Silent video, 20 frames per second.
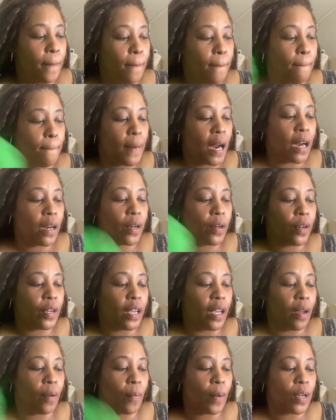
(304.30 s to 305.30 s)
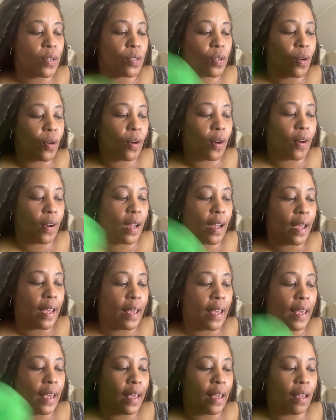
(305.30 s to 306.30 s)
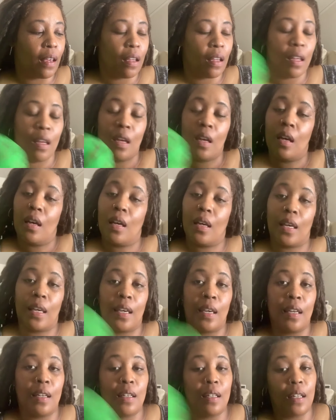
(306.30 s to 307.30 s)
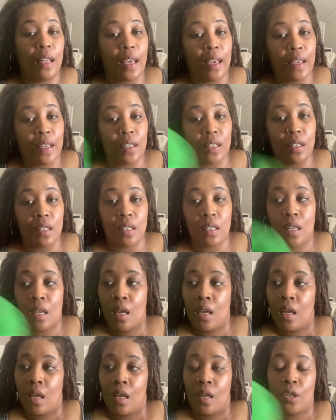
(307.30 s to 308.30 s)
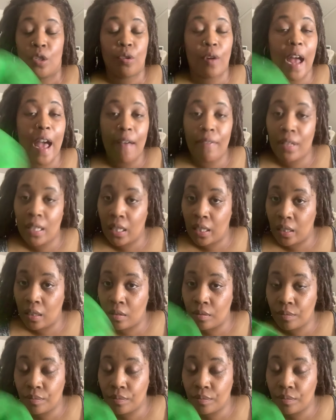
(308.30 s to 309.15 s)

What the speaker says: Mercury in retrograde, again, delays traveling.